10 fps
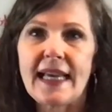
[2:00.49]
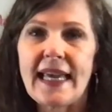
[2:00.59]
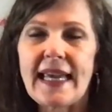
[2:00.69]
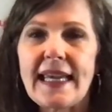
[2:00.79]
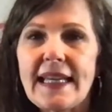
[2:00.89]

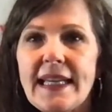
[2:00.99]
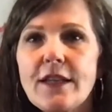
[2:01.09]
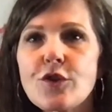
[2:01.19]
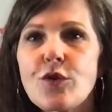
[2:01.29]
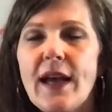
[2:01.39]
He
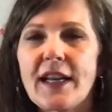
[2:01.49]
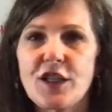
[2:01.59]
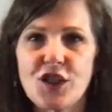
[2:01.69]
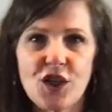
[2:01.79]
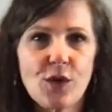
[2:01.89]
didn't try to
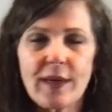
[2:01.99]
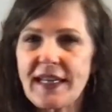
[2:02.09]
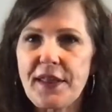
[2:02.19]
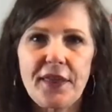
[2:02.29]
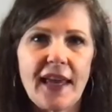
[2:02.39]
do
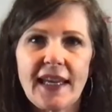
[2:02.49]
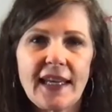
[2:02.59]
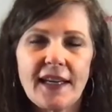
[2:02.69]
anything in